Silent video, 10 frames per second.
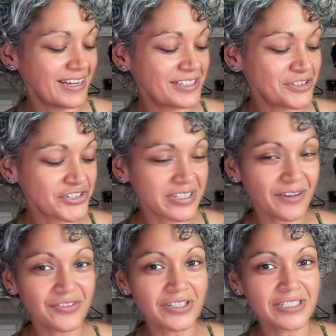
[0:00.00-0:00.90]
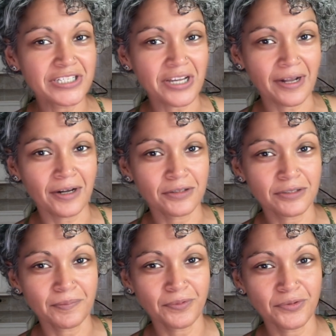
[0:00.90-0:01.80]
And you should definitely check out
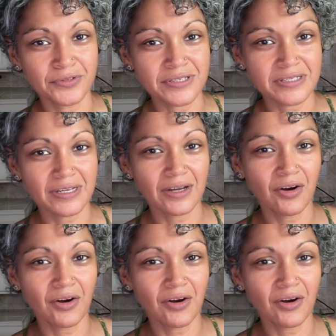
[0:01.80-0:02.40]
the post